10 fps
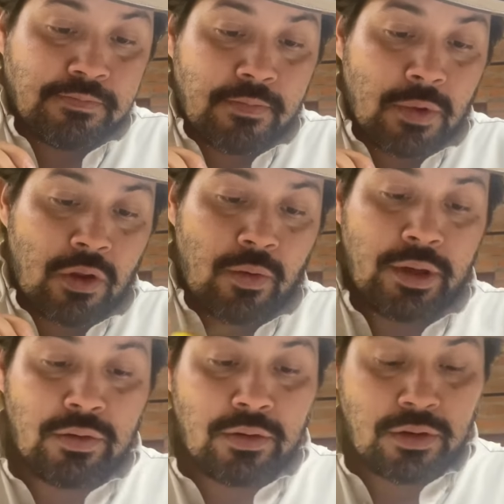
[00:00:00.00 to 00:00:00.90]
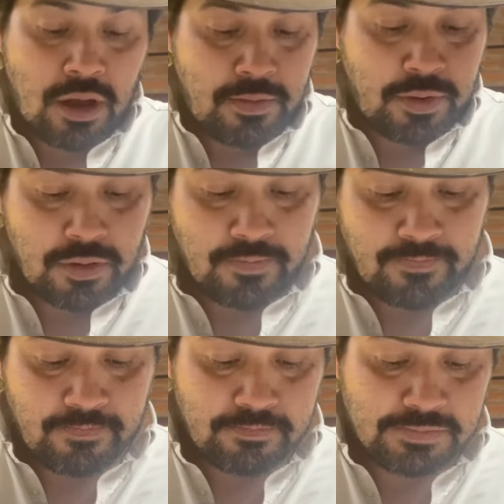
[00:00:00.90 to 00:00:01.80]
all the way to the top.
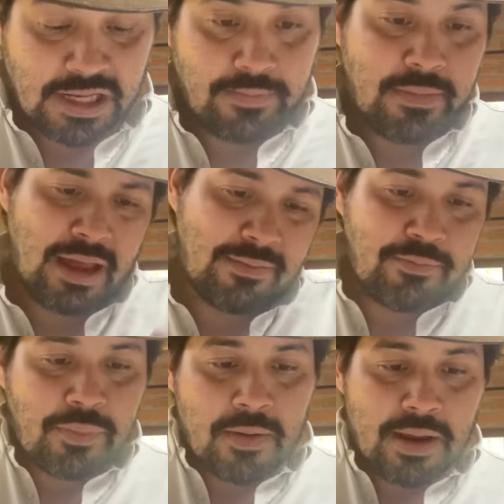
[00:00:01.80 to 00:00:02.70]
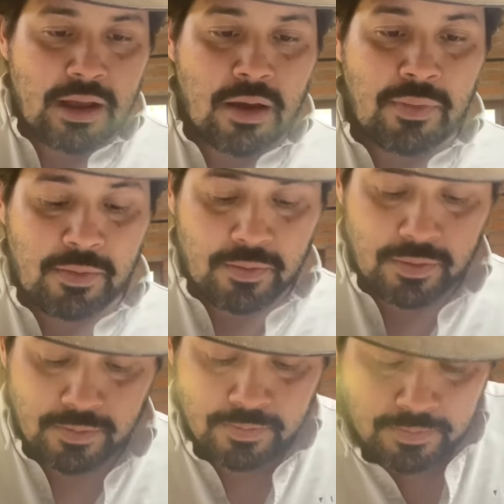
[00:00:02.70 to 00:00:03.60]
Yeah, probably a couple
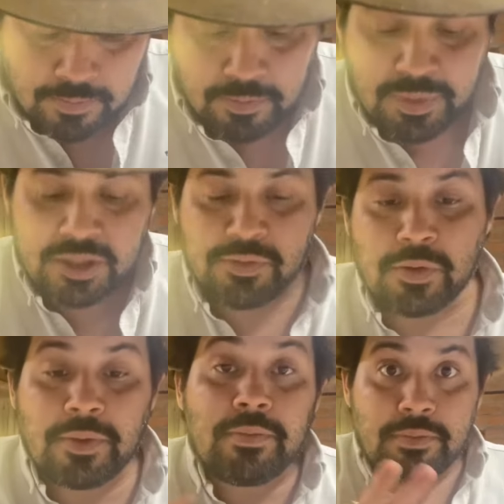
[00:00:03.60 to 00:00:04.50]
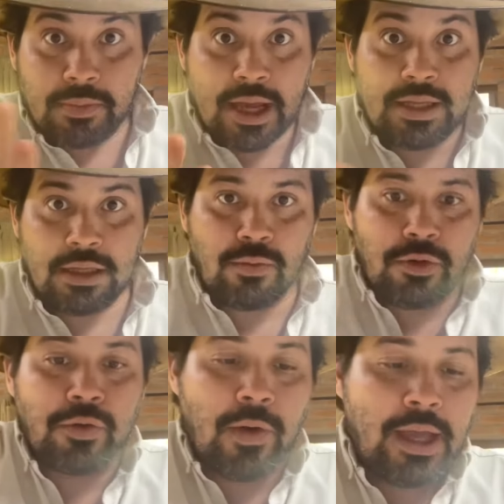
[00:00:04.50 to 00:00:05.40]
beans more, but 18, we'll
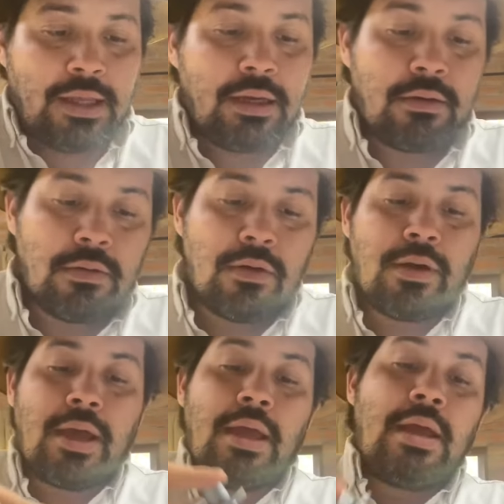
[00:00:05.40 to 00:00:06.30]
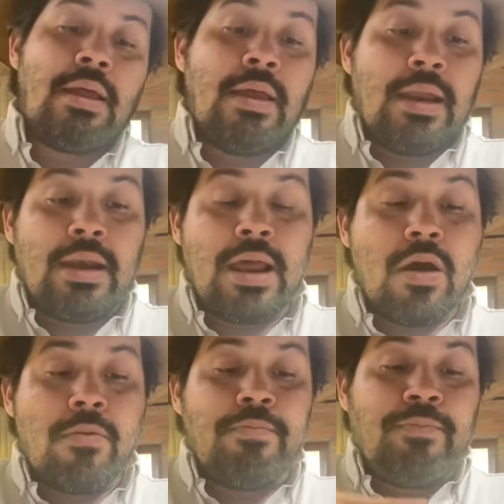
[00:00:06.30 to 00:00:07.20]
do 18, okay? Now,